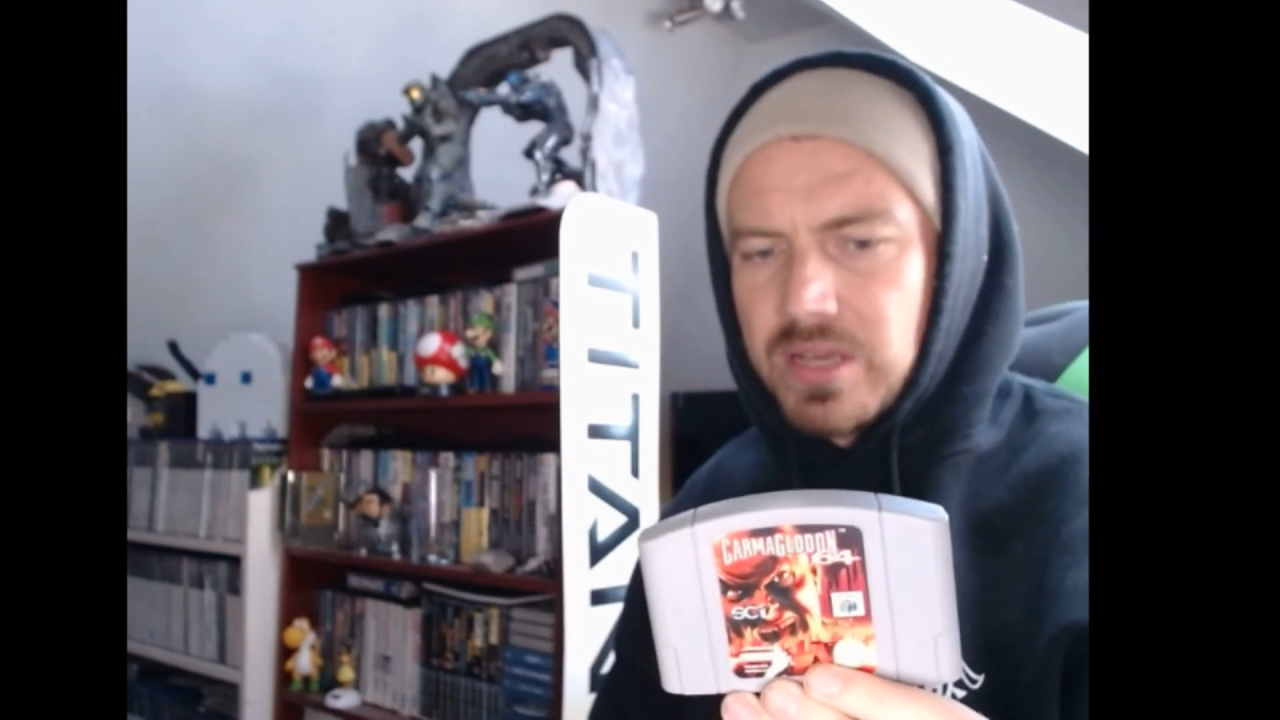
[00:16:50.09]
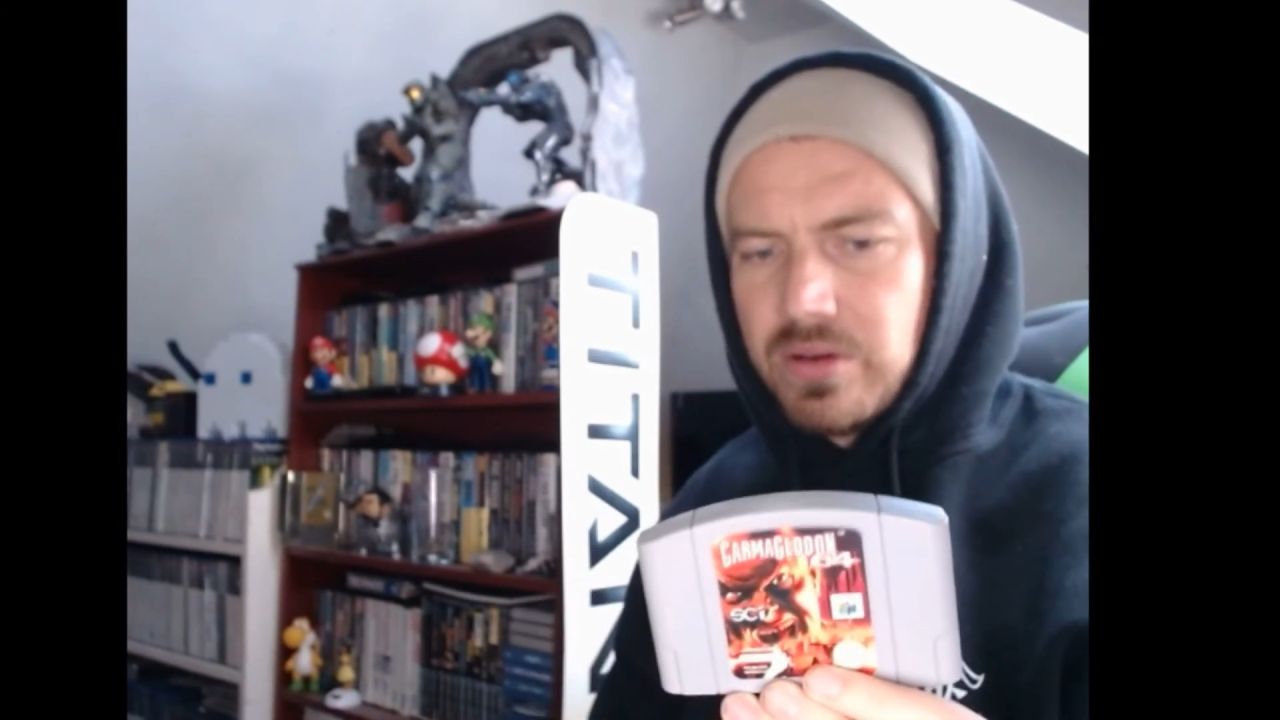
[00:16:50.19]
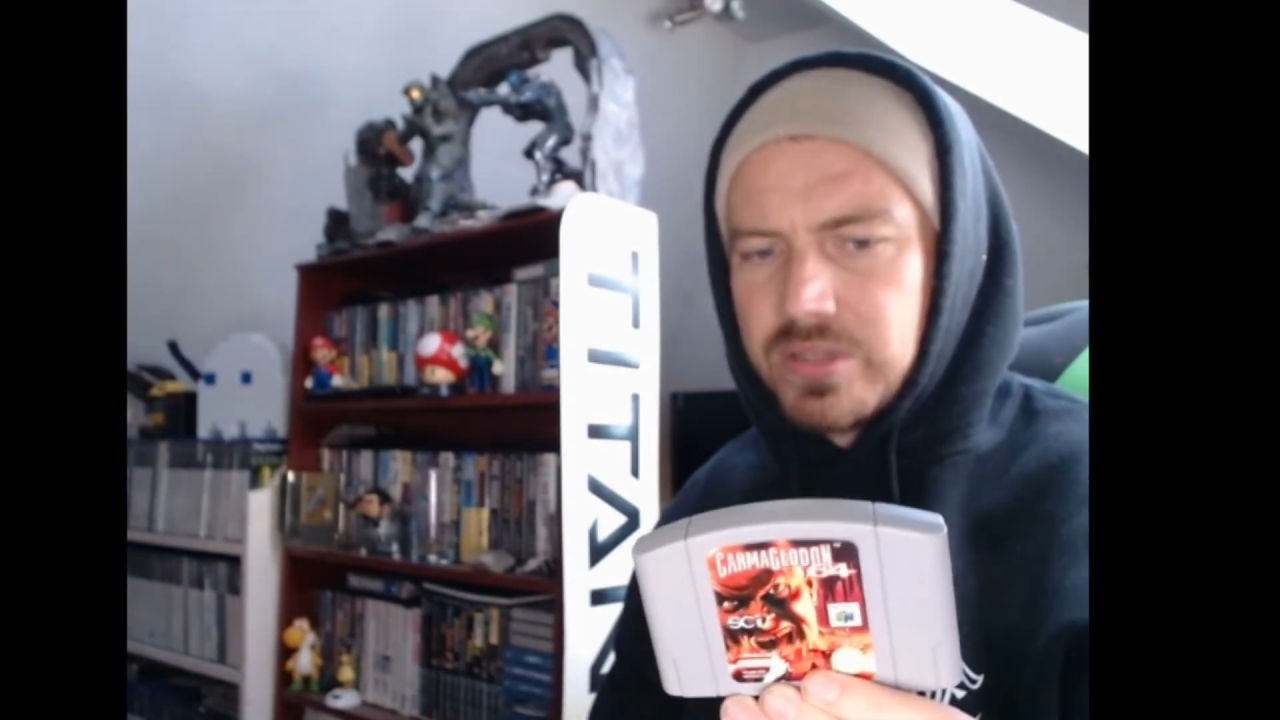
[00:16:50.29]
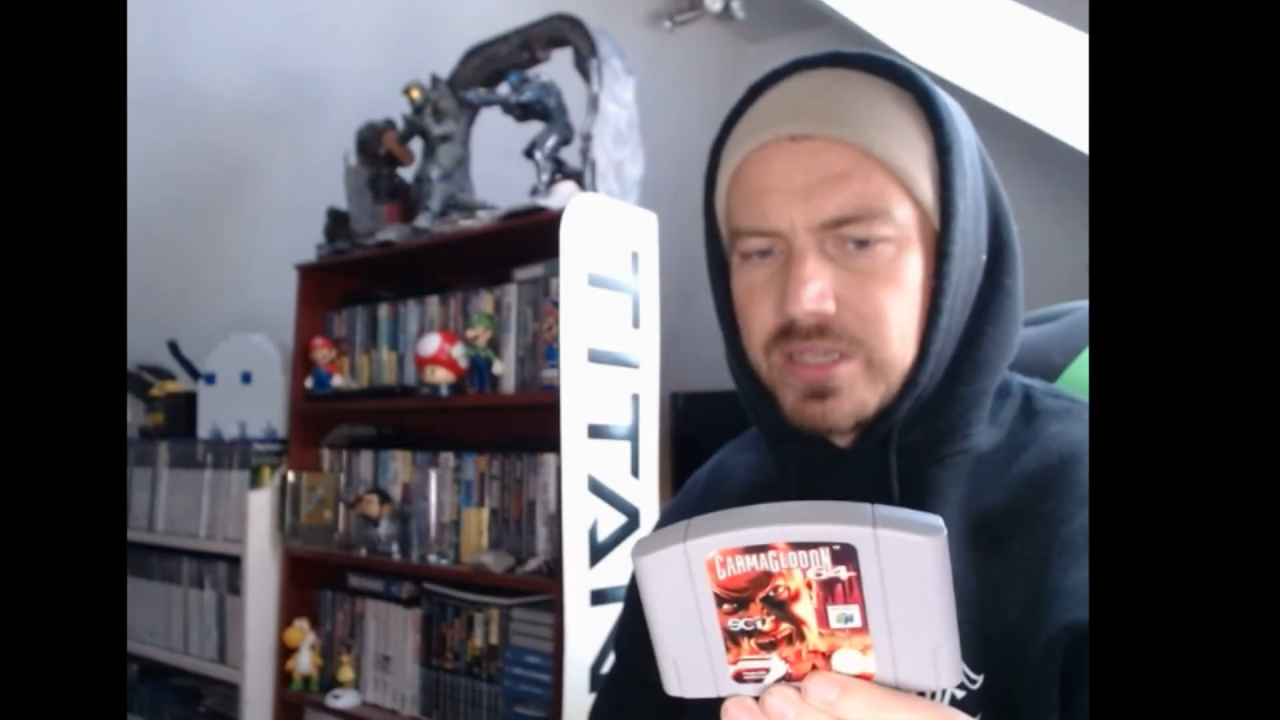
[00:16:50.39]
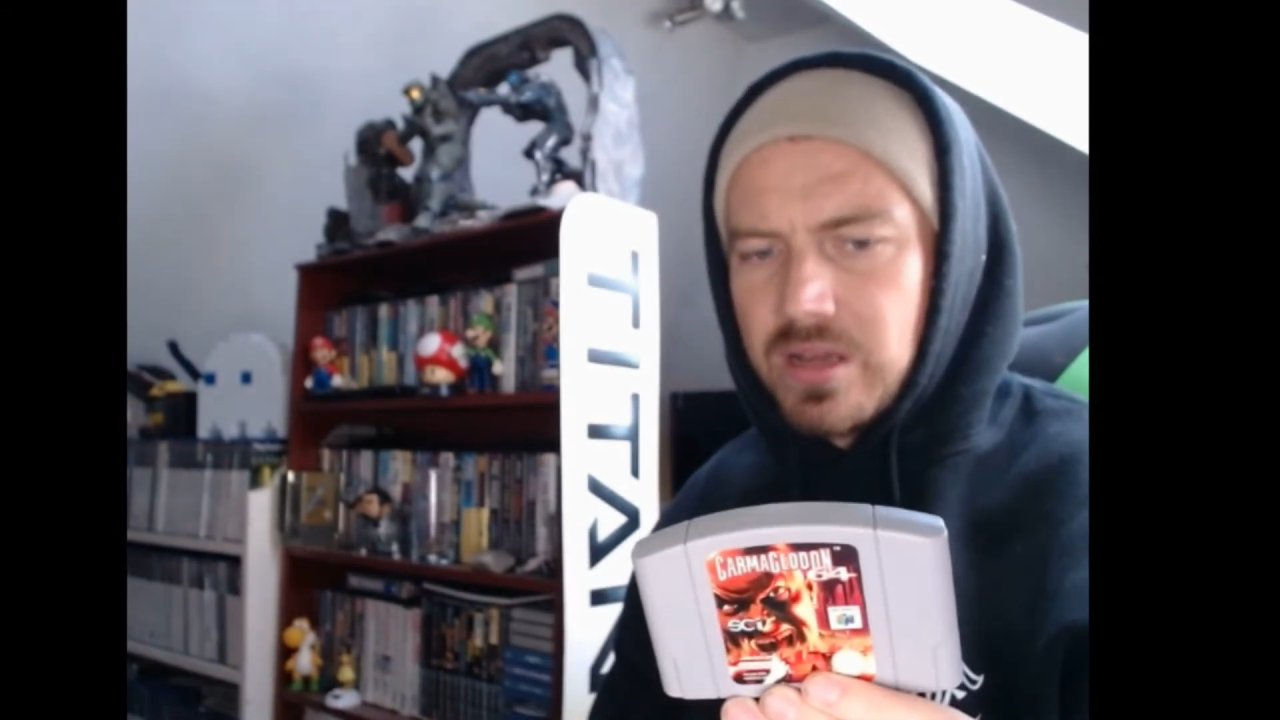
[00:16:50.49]
or
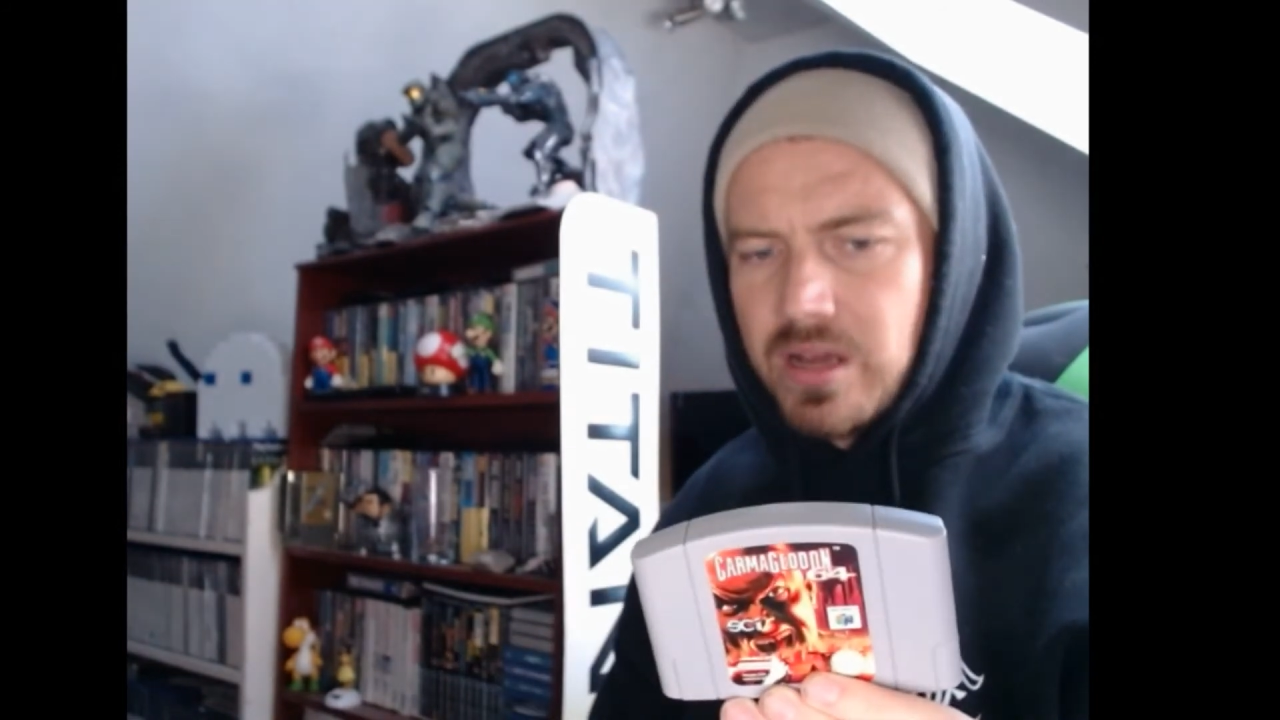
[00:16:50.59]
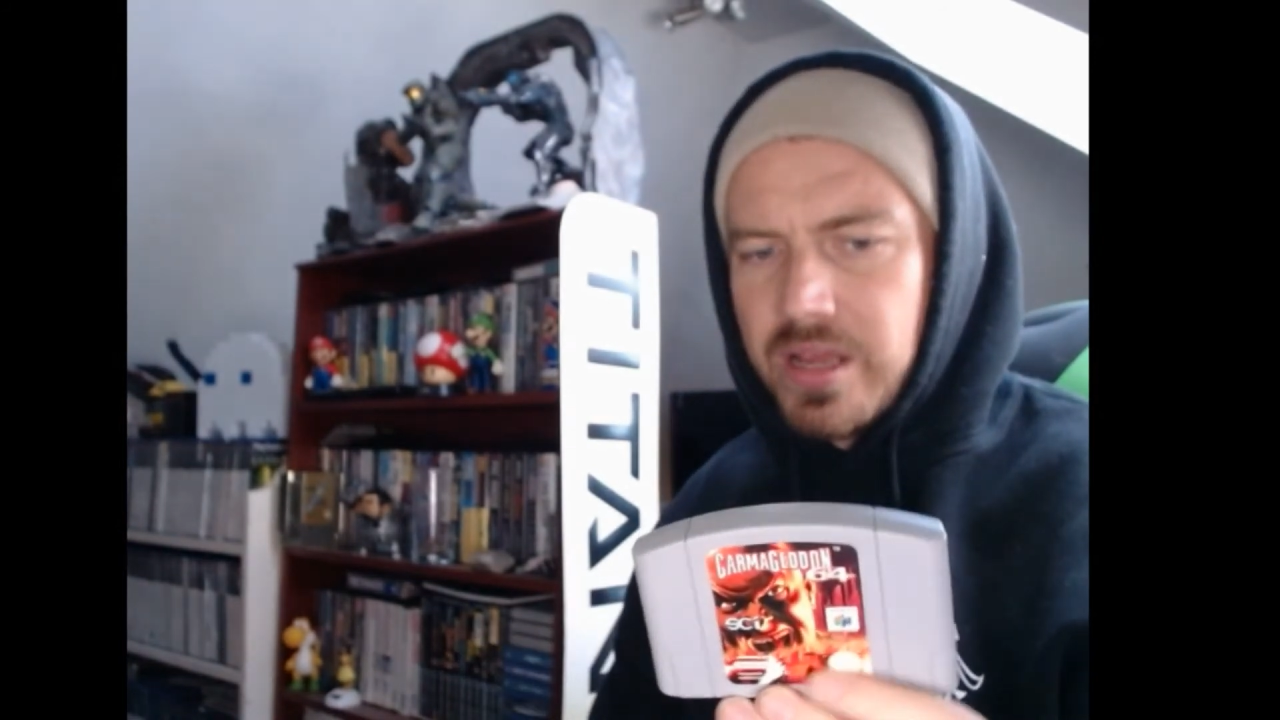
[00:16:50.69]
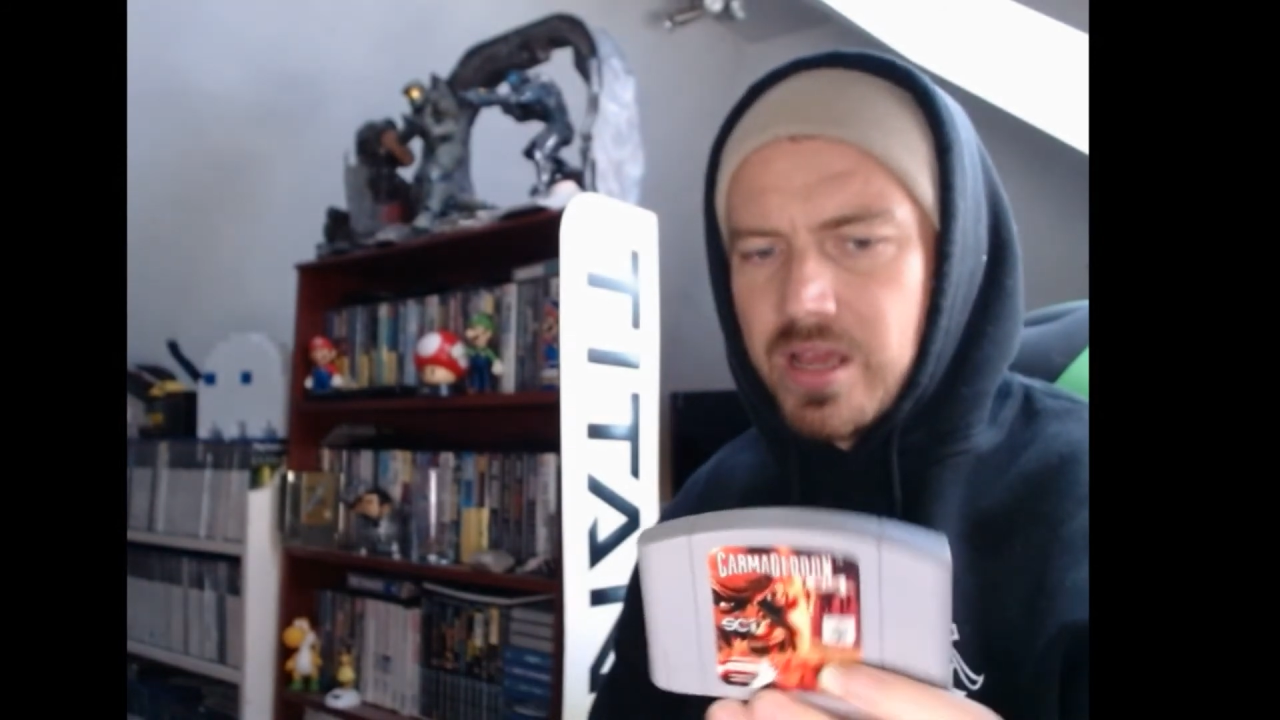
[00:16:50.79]
did I?